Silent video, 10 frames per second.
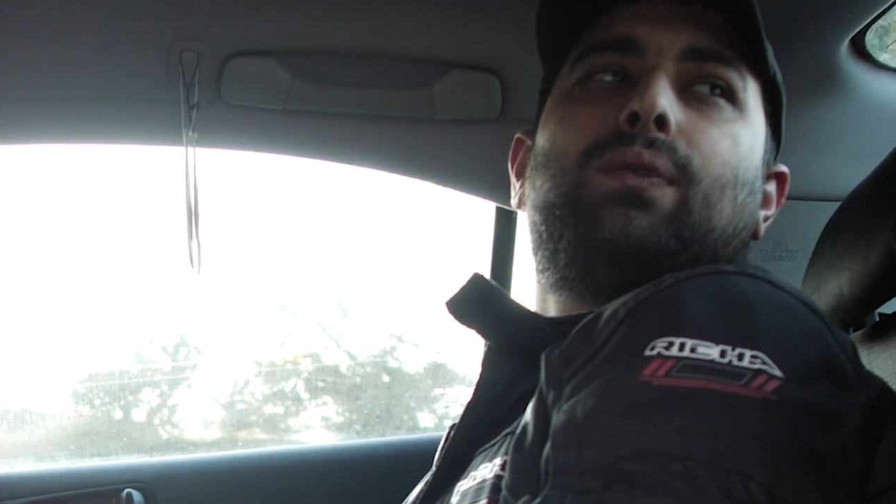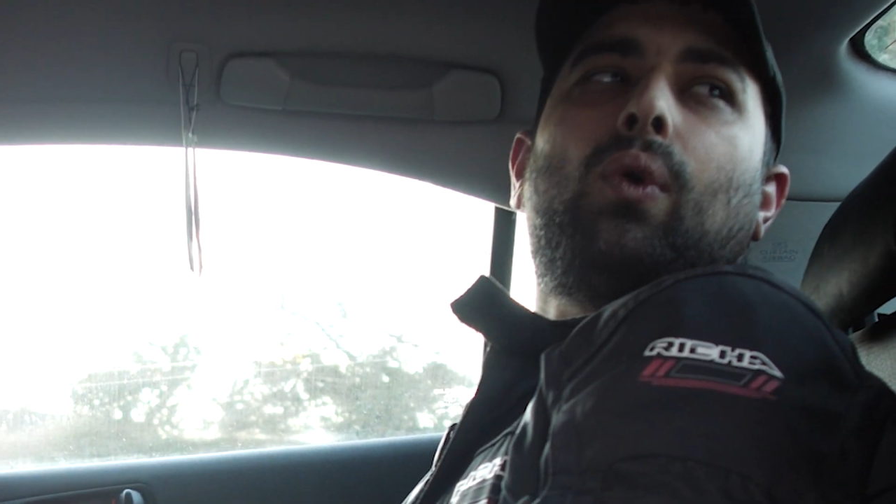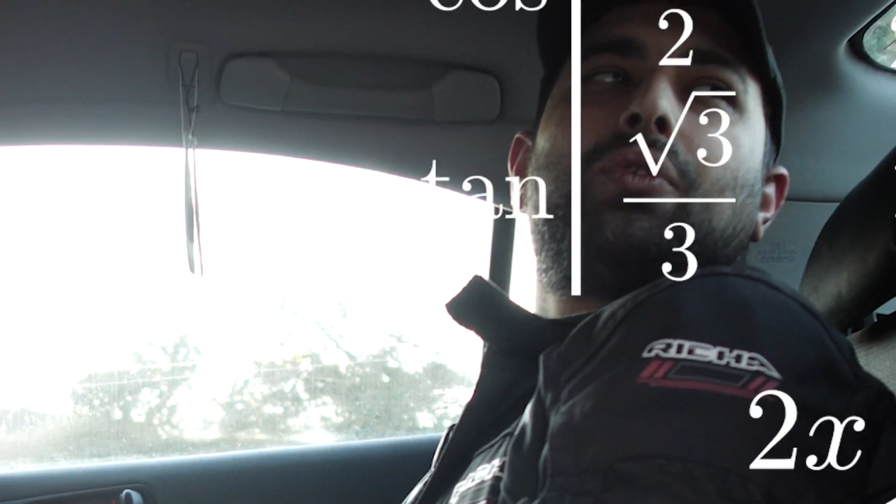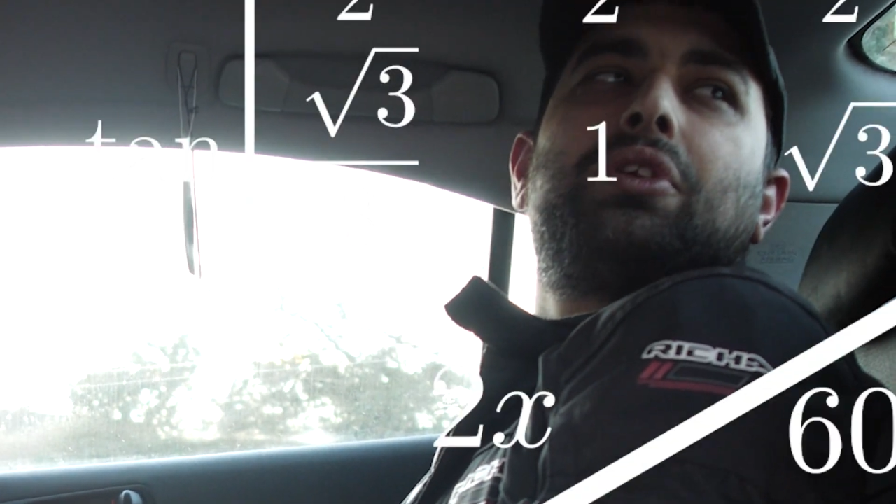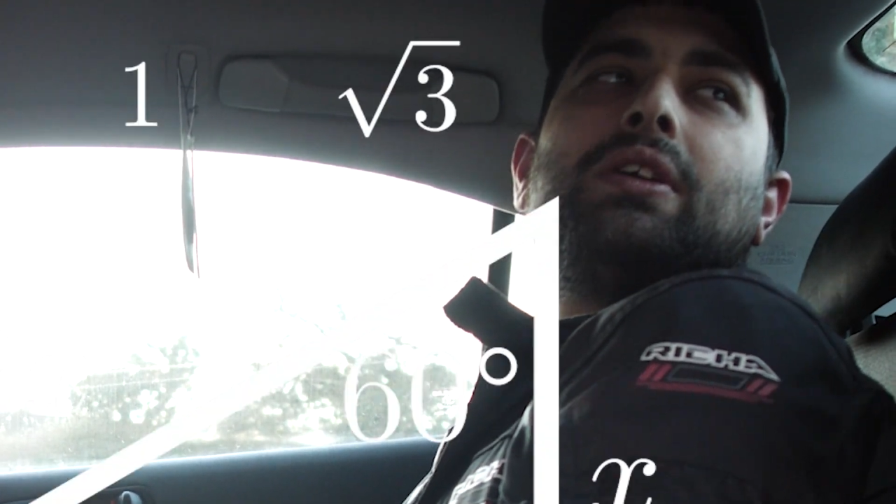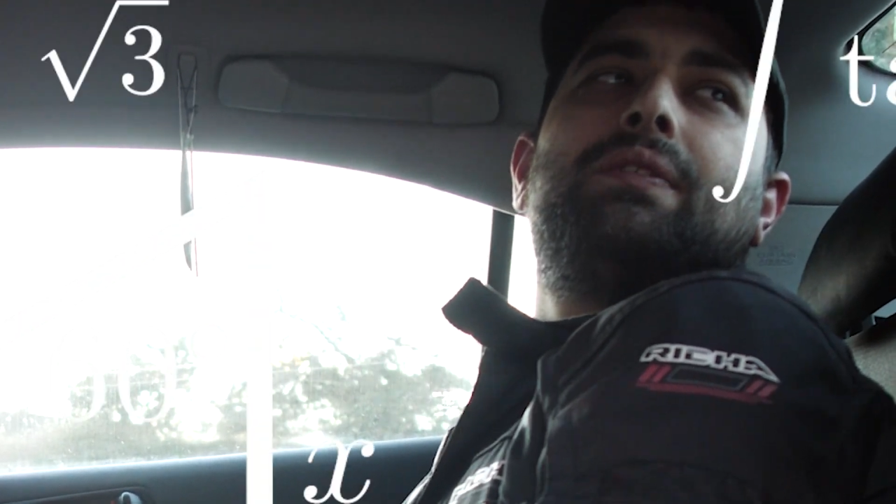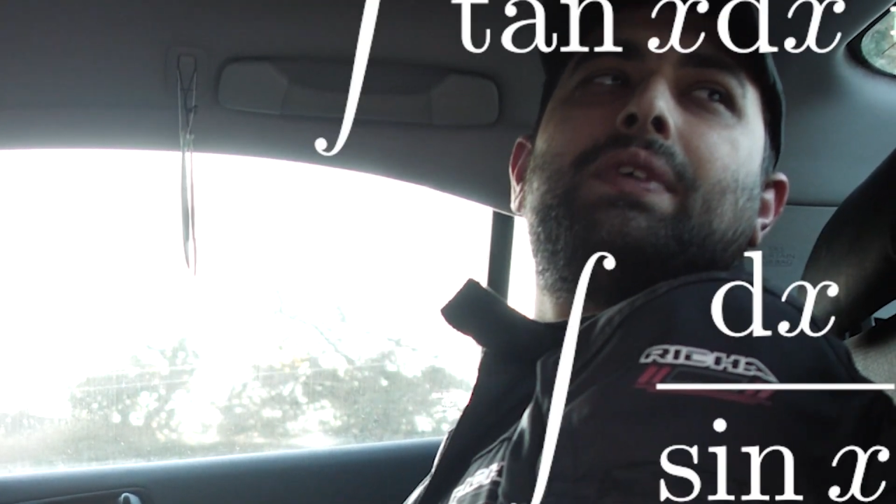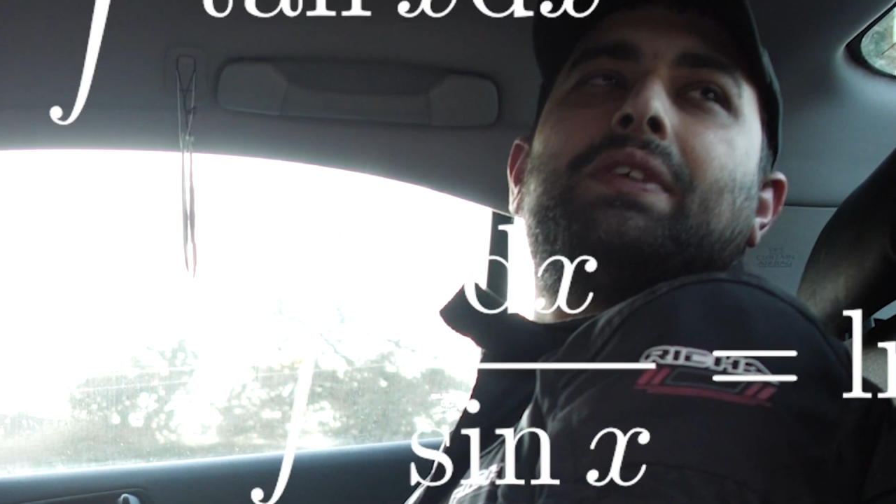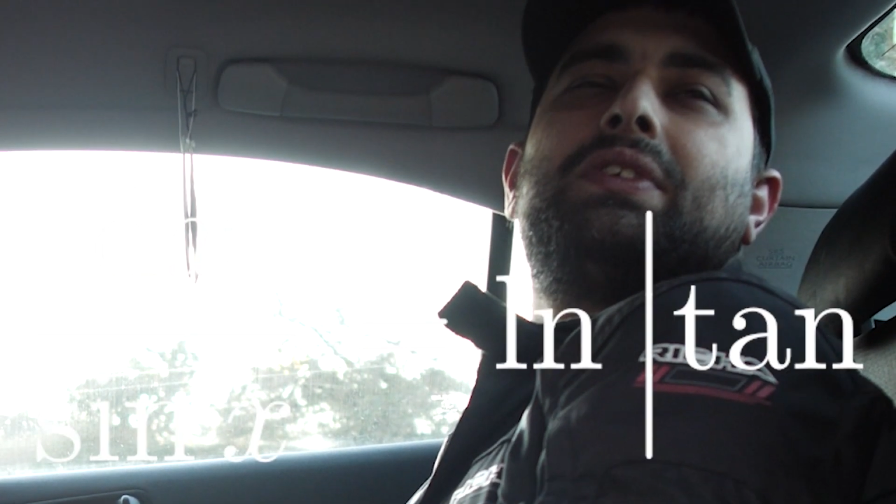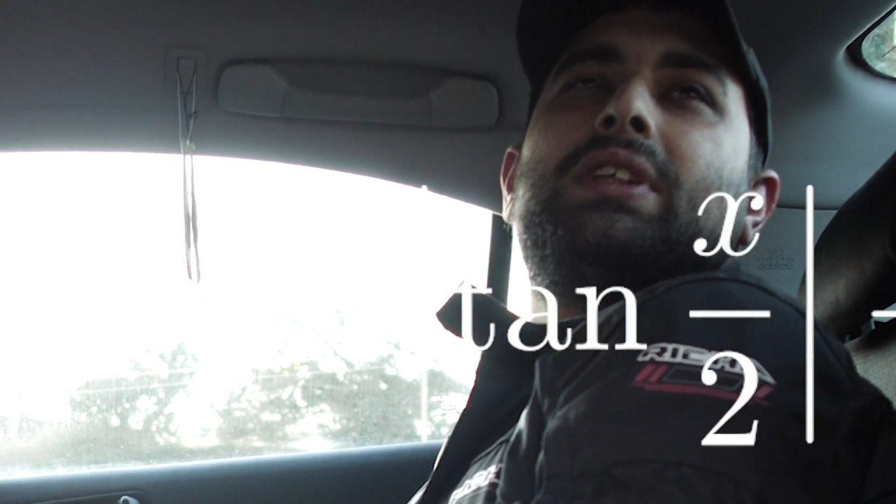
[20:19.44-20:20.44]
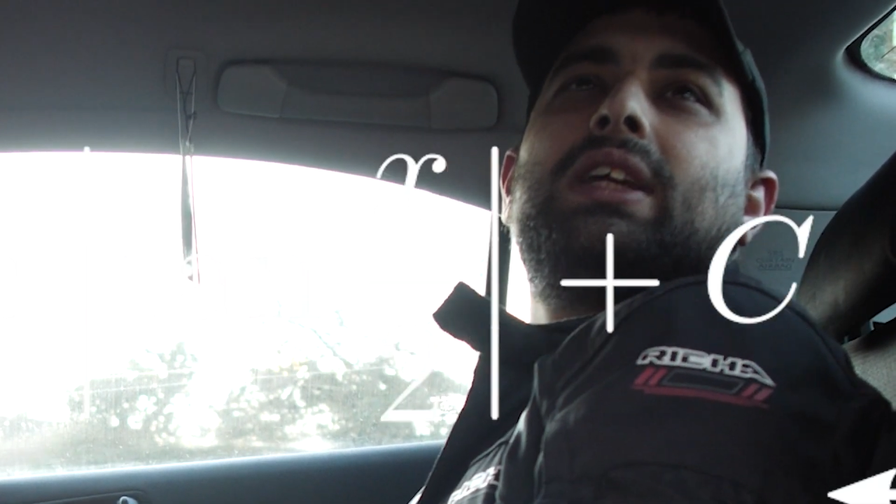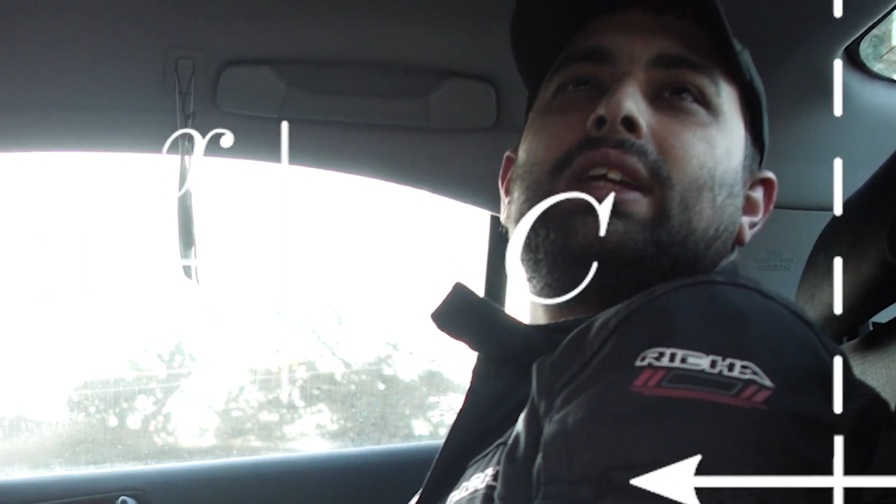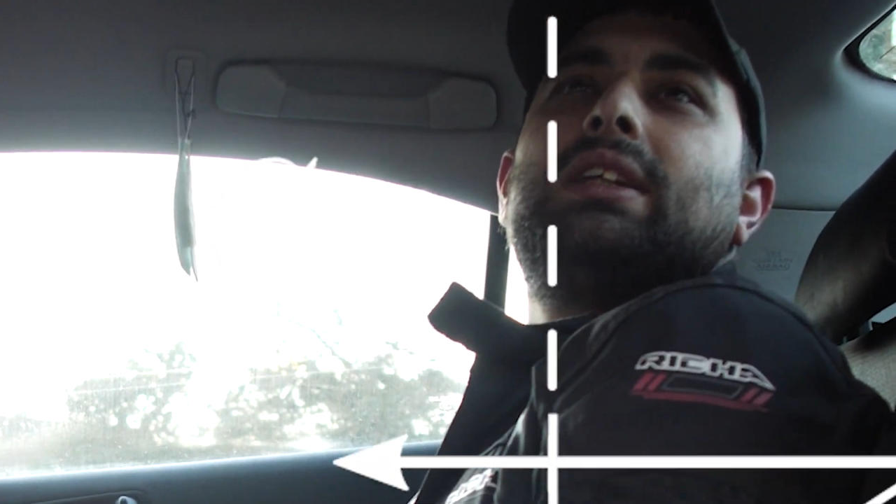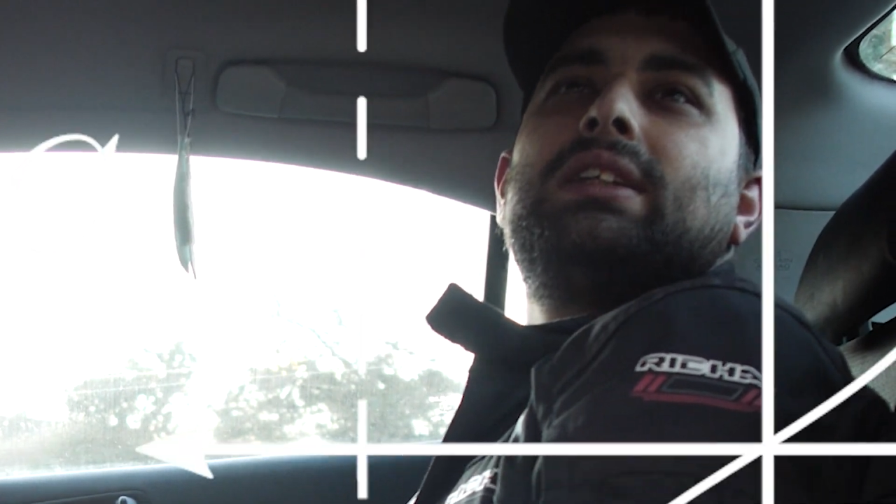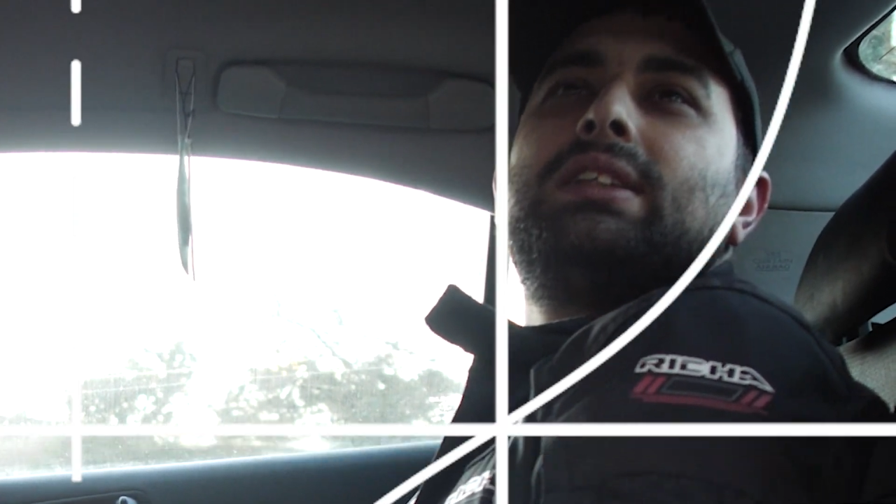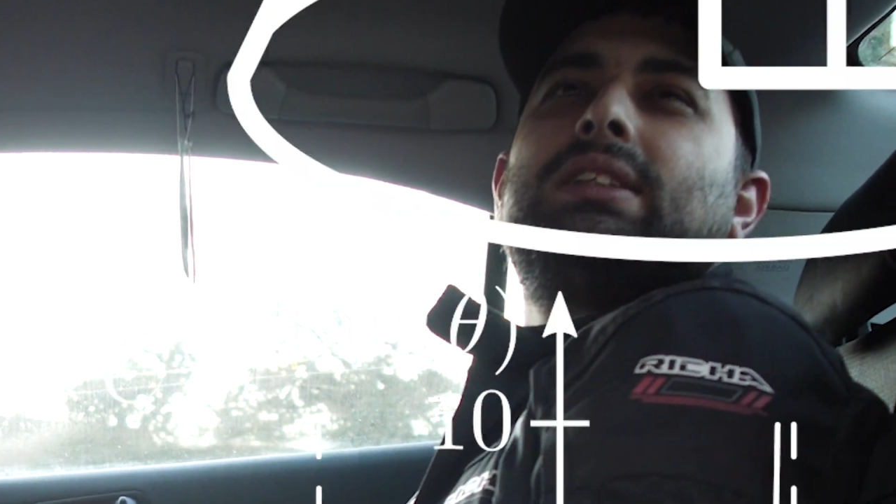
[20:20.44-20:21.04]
14, 15,